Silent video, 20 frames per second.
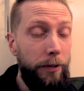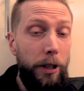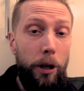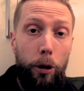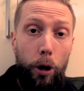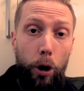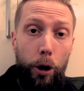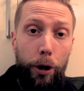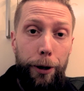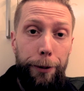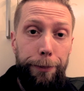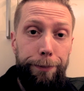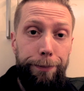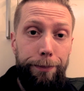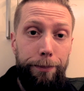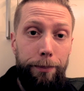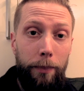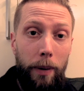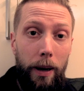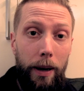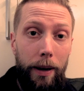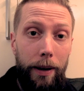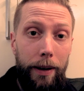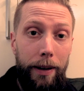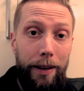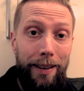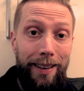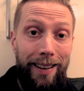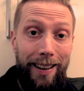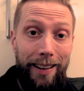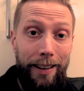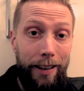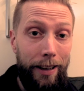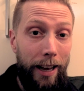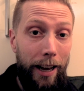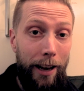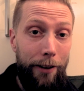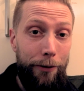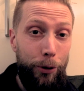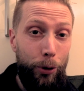Luck, my nine and a
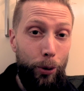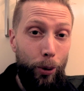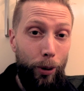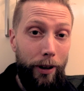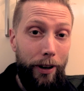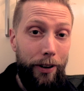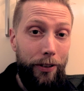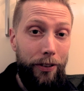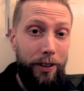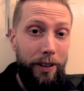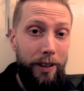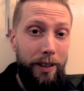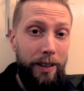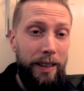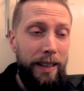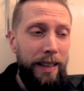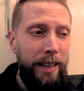half year old husky,